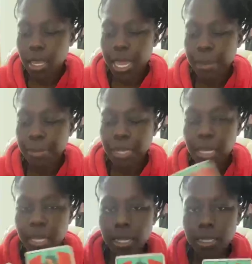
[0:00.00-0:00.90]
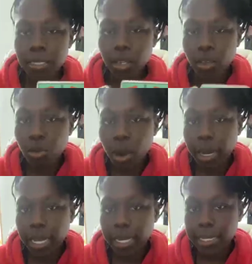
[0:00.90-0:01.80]
and because you
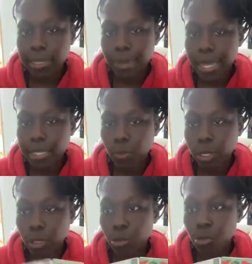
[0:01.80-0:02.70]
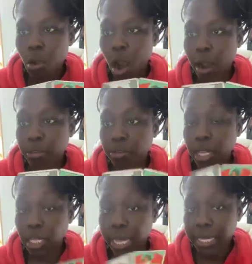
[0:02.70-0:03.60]
are in this space where you are
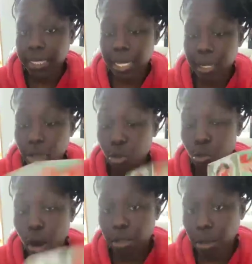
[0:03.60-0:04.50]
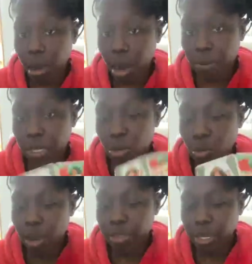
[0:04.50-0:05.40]
the lesson, you are the karma,
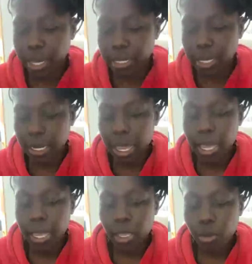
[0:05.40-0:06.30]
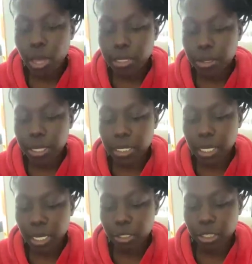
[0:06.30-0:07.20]
you are the lesson, and you also the
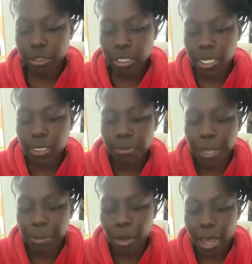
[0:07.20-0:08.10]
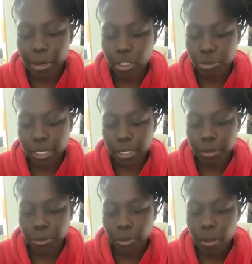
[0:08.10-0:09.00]
teacher, you're teaching people how to treat
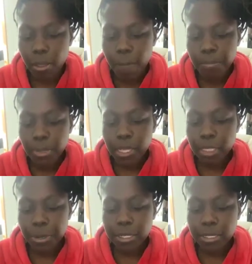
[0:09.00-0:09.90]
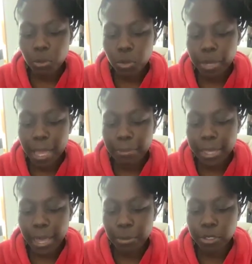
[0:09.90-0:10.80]
you, this person will not
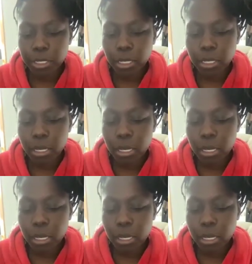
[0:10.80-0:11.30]
be able to